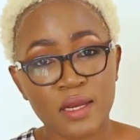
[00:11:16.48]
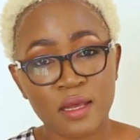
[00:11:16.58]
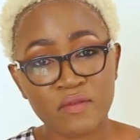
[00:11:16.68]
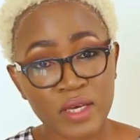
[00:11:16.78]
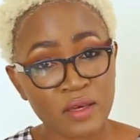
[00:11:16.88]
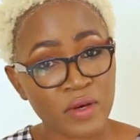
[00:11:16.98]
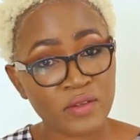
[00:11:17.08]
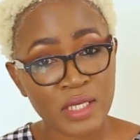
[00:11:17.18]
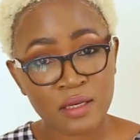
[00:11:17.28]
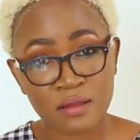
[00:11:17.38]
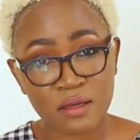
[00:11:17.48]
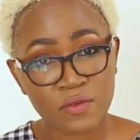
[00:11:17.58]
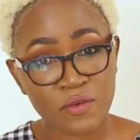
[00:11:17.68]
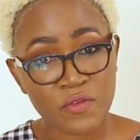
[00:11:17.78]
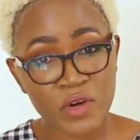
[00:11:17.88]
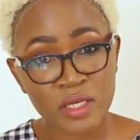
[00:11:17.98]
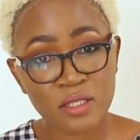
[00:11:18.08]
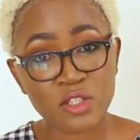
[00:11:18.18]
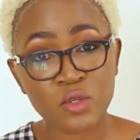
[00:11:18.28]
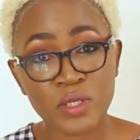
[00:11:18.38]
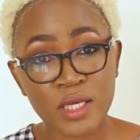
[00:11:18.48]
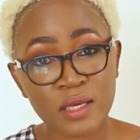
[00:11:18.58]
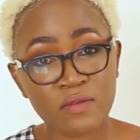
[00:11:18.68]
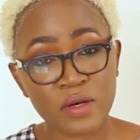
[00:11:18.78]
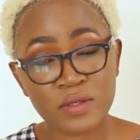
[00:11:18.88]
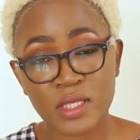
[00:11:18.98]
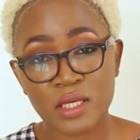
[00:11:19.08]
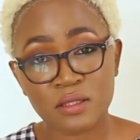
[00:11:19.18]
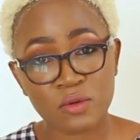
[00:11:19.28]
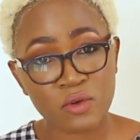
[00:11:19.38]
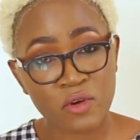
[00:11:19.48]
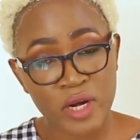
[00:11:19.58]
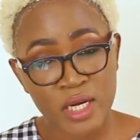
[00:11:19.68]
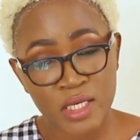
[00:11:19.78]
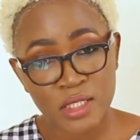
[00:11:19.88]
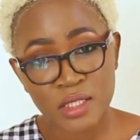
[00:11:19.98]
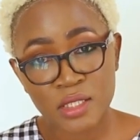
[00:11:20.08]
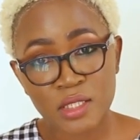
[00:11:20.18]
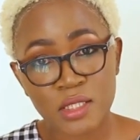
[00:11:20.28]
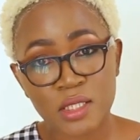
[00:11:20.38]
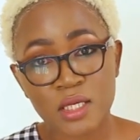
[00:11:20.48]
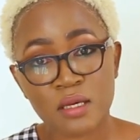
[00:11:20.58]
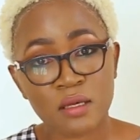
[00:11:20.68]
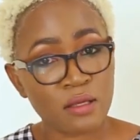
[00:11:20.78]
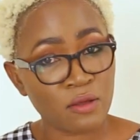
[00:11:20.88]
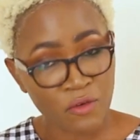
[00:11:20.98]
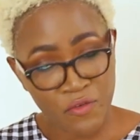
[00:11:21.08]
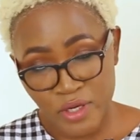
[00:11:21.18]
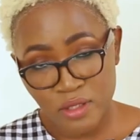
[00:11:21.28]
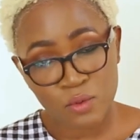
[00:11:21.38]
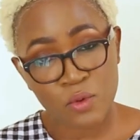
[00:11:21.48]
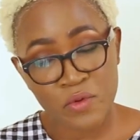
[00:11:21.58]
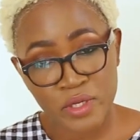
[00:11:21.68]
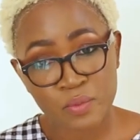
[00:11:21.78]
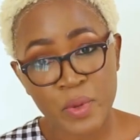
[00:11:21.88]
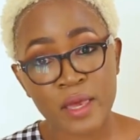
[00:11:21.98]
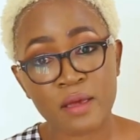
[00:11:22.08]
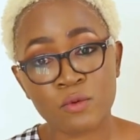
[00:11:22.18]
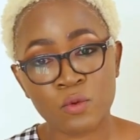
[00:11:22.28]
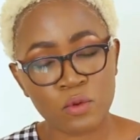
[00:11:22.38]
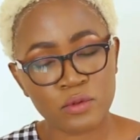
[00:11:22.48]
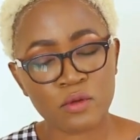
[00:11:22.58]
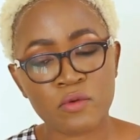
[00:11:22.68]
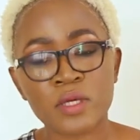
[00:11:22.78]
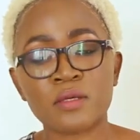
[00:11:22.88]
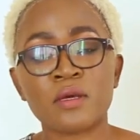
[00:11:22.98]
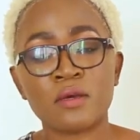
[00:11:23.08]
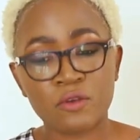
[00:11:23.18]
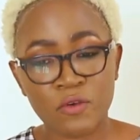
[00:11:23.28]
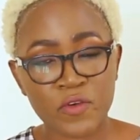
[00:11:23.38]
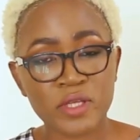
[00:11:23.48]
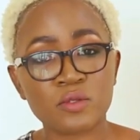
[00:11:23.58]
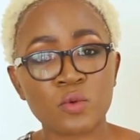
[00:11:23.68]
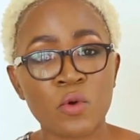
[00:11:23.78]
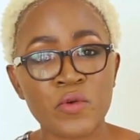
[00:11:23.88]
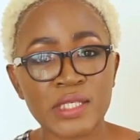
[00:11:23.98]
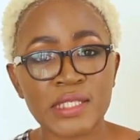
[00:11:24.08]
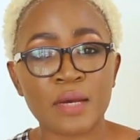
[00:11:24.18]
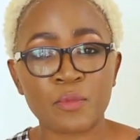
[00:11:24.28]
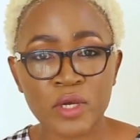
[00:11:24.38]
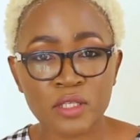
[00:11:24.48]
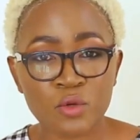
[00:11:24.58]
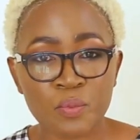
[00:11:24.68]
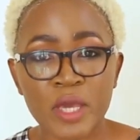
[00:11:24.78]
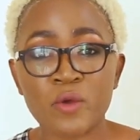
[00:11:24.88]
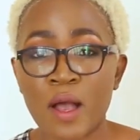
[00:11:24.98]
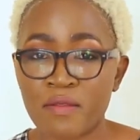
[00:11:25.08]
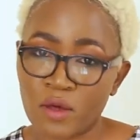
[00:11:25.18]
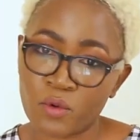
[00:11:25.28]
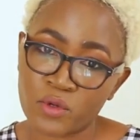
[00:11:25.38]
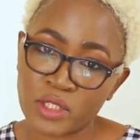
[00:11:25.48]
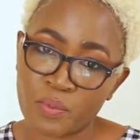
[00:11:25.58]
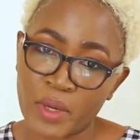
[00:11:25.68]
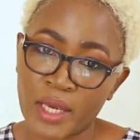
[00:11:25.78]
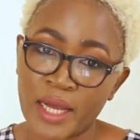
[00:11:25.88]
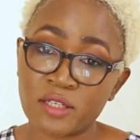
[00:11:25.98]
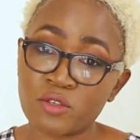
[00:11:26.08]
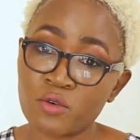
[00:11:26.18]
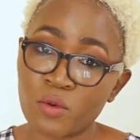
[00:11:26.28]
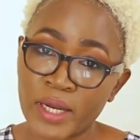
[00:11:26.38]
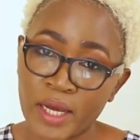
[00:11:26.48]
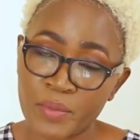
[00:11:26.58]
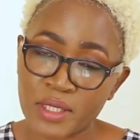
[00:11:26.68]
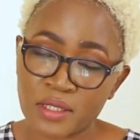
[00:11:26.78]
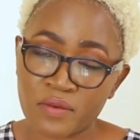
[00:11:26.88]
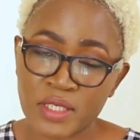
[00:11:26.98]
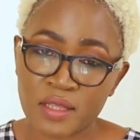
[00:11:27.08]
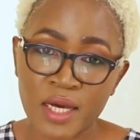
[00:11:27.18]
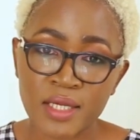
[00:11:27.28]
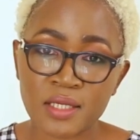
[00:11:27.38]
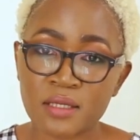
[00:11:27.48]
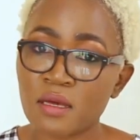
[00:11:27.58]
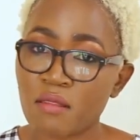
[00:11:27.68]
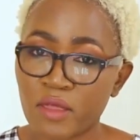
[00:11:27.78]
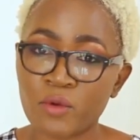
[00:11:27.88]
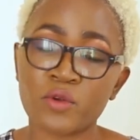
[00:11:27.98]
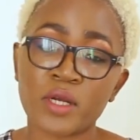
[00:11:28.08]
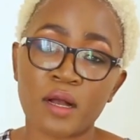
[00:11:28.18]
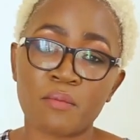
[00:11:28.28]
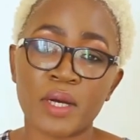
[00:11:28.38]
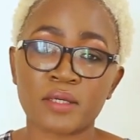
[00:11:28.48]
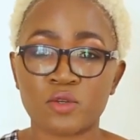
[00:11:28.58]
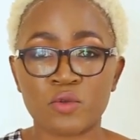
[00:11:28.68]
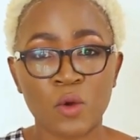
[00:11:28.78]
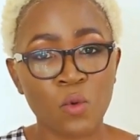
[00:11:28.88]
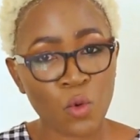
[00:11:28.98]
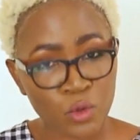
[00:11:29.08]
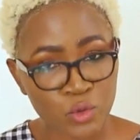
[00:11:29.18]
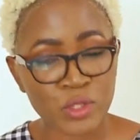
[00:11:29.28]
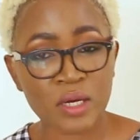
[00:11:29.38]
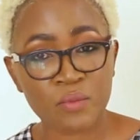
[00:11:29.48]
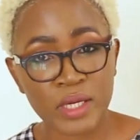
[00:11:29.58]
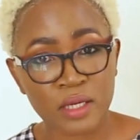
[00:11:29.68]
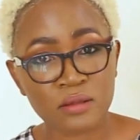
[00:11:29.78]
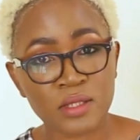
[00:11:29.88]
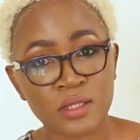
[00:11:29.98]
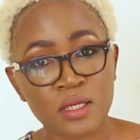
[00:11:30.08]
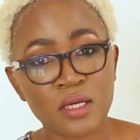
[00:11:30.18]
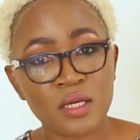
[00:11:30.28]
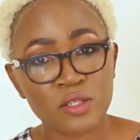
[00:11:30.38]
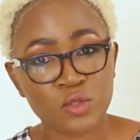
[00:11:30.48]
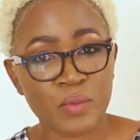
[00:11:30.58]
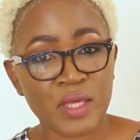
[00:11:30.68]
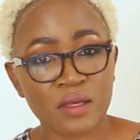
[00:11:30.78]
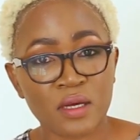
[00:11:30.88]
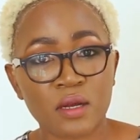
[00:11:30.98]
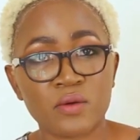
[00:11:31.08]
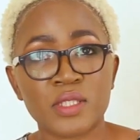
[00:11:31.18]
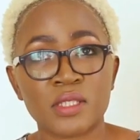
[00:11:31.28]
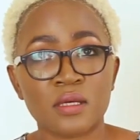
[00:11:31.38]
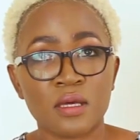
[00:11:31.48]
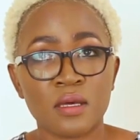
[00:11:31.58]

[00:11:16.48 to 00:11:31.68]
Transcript: Never give out anything for free. Don't give out things on credit. Your friends will always pay, oh, sorry, your friends will always say, I'm going to pay you, and they will not pay. And do you know what happens after that? They will not come back to you. They will go to someone else to make their clothes.